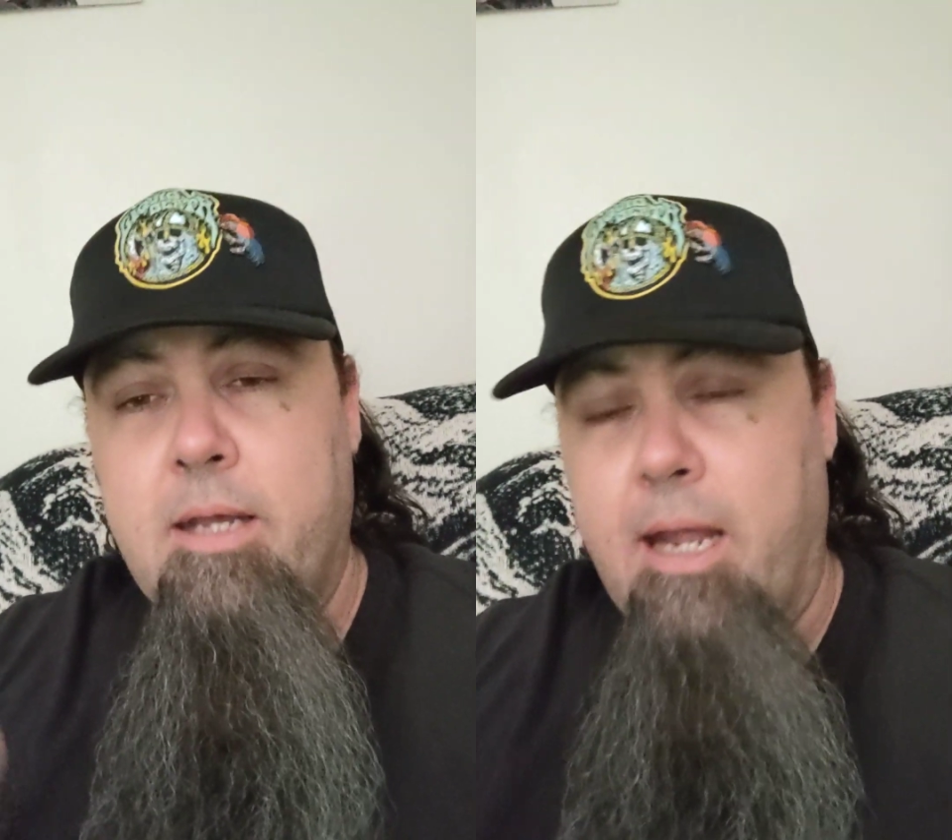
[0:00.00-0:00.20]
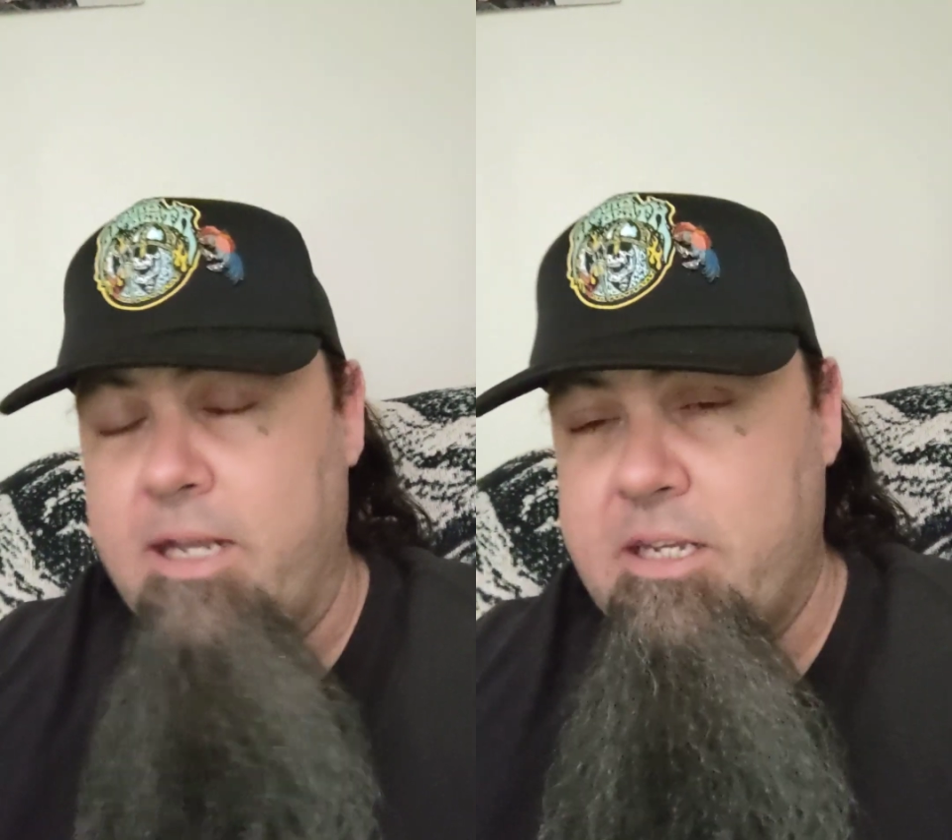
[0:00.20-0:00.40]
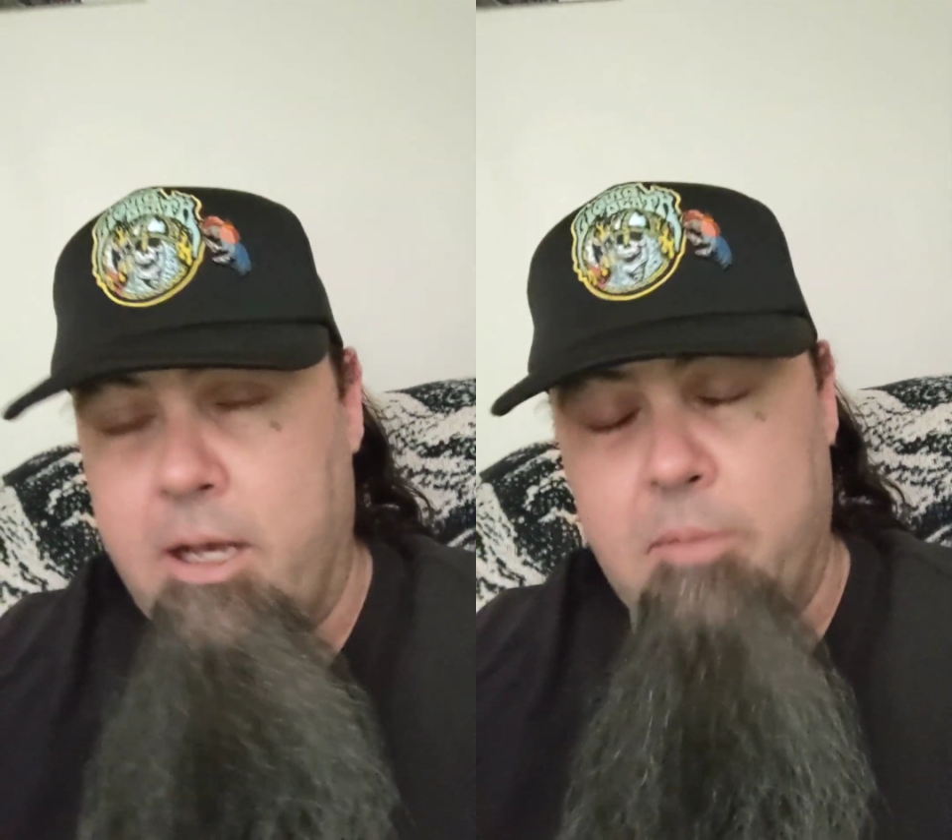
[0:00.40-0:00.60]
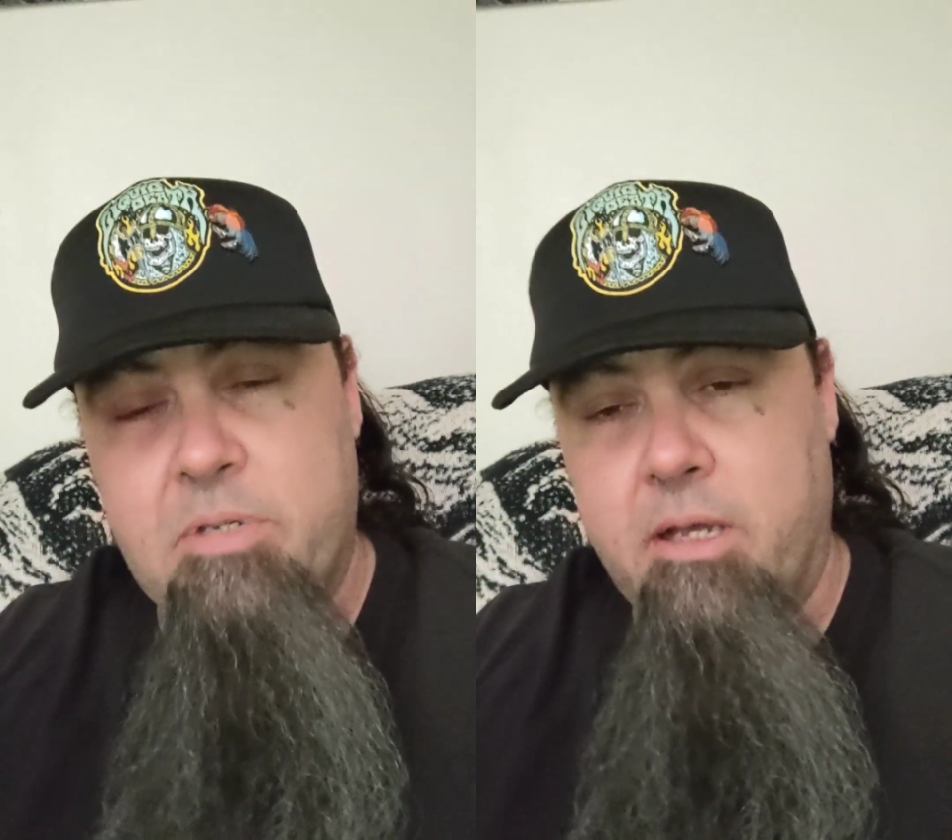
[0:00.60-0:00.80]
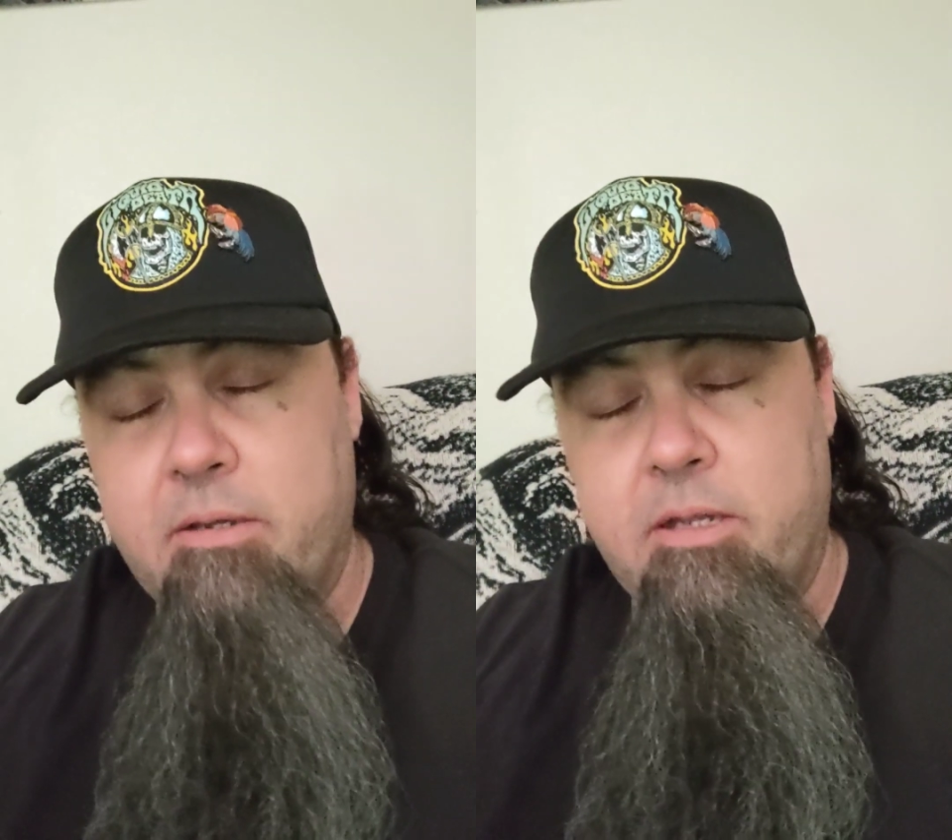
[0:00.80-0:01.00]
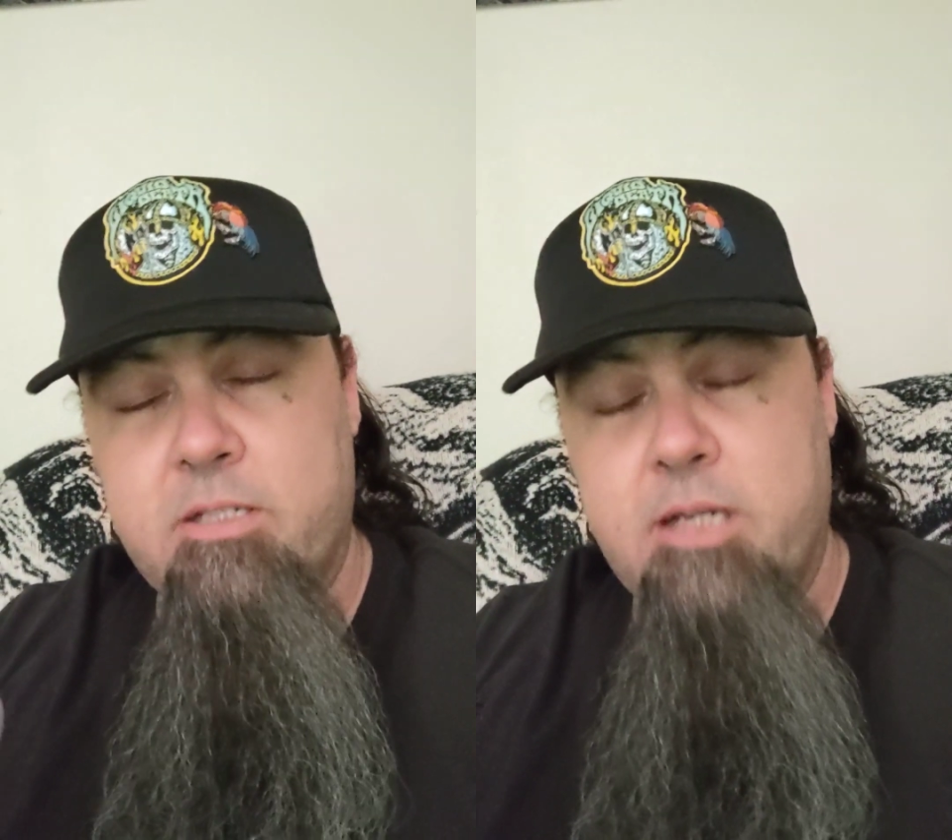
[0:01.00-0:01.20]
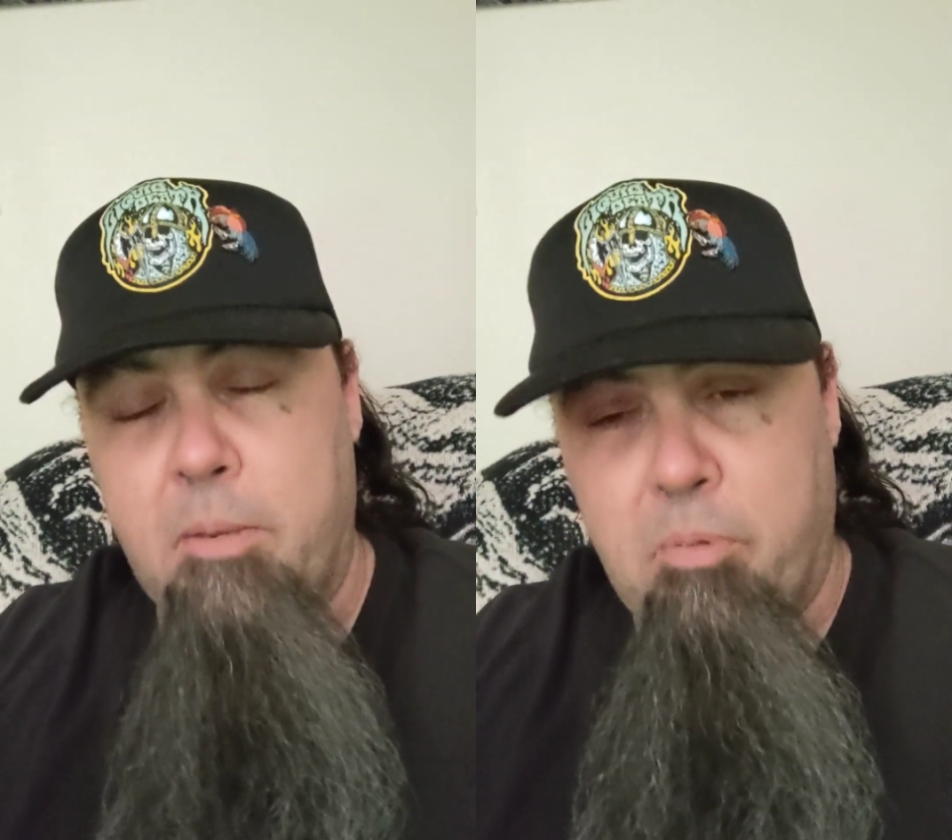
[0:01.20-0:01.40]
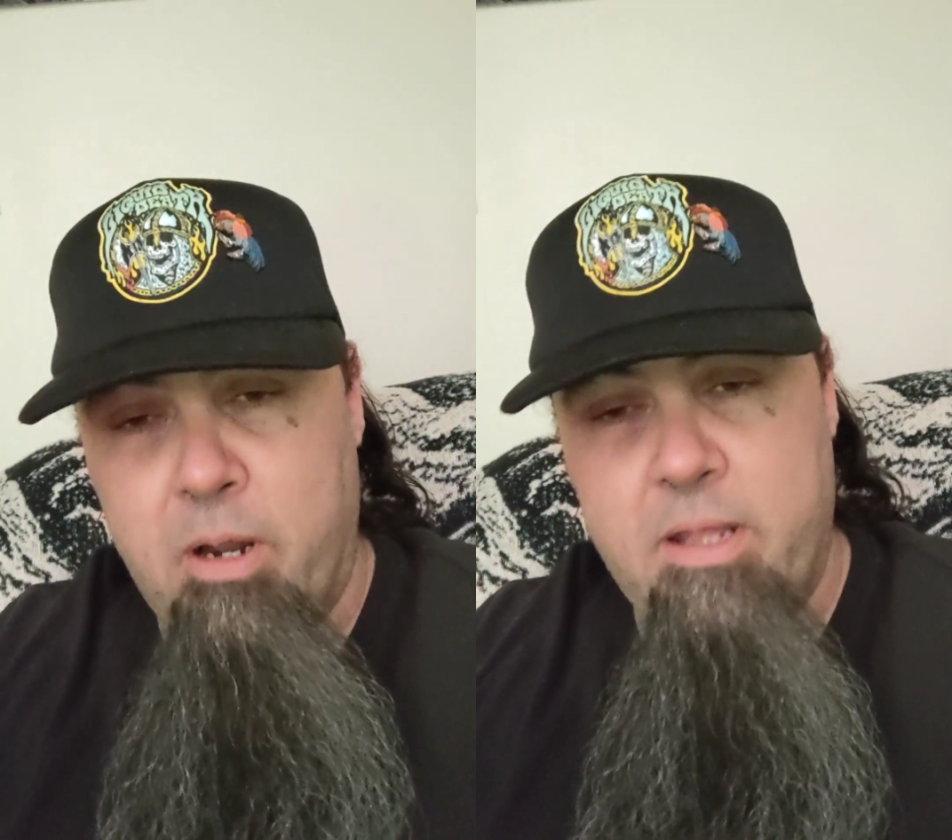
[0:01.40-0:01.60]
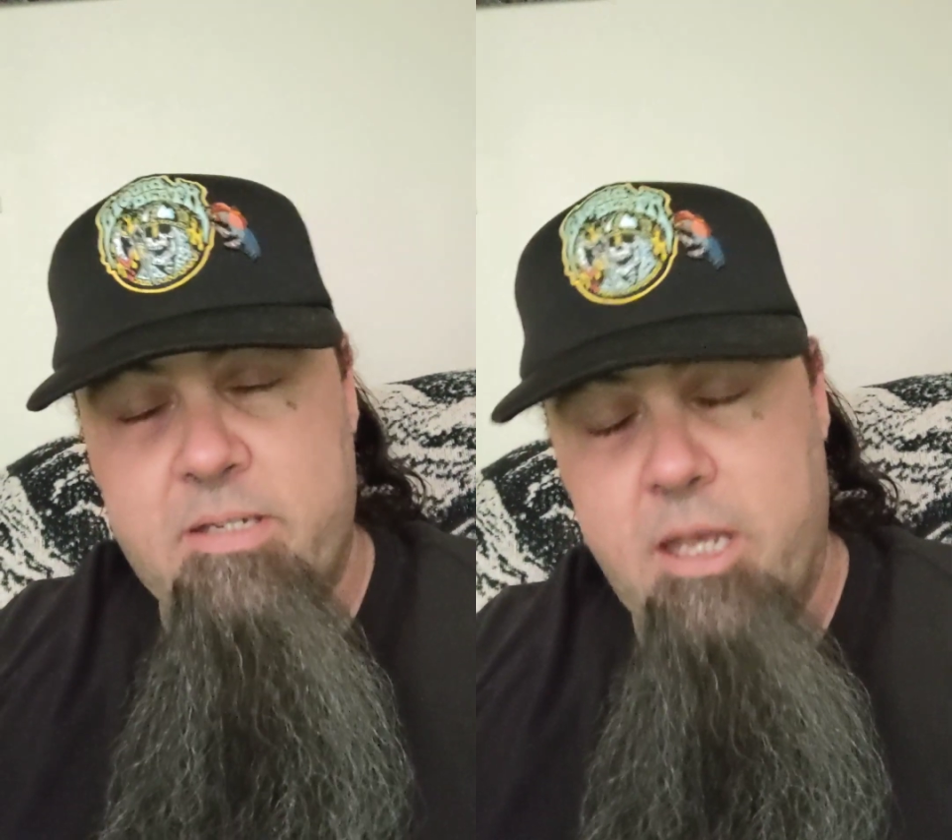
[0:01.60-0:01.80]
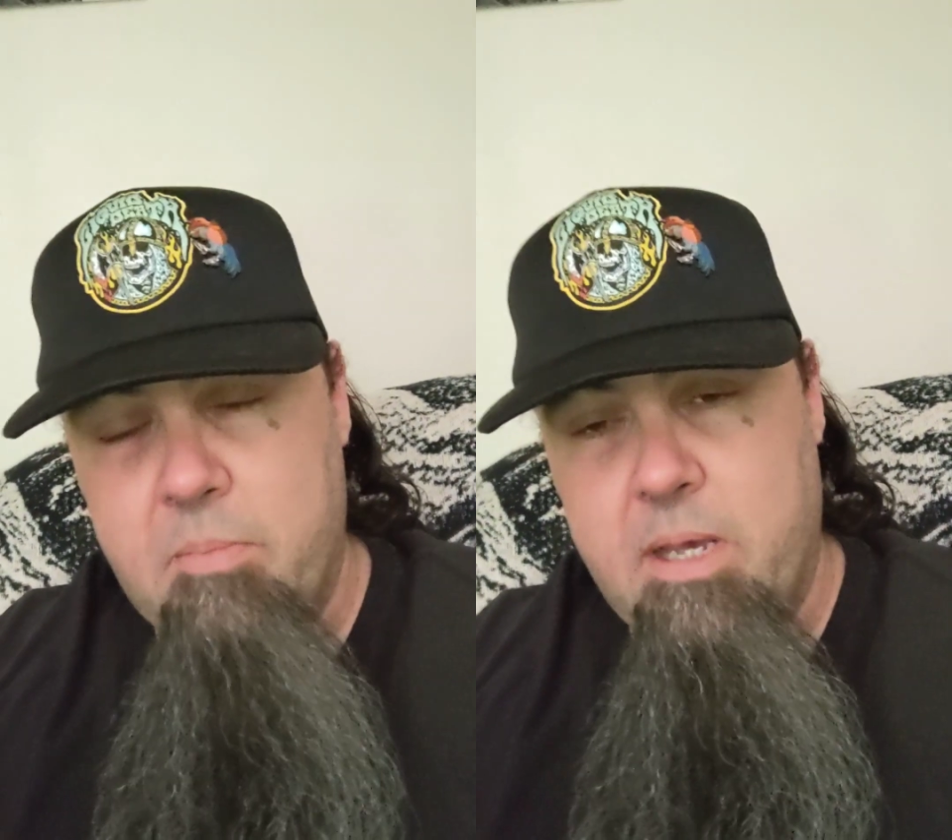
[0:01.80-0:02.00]
I'm telling you this, and I pray
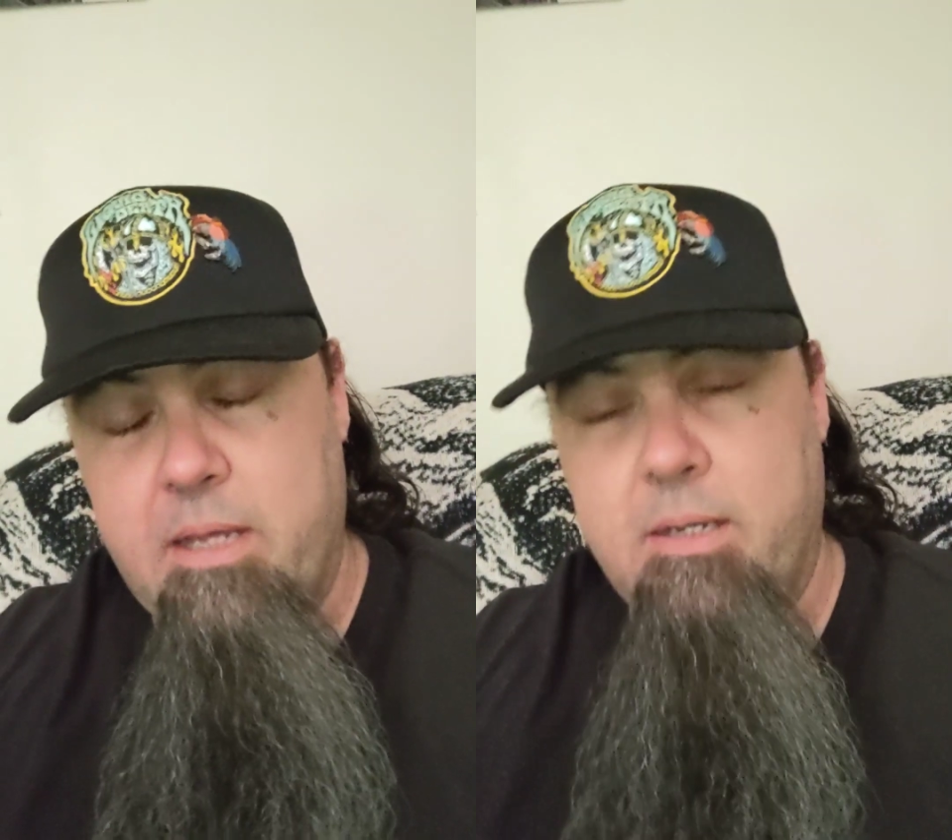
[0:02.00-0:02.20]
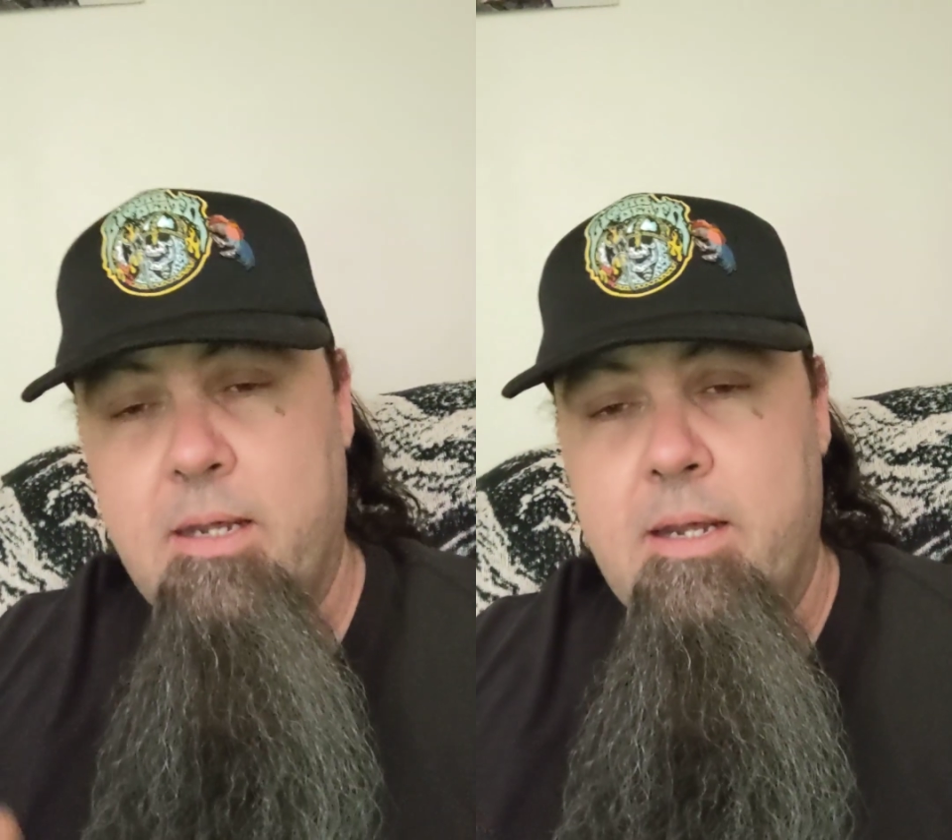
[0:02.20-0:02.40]
this, amen,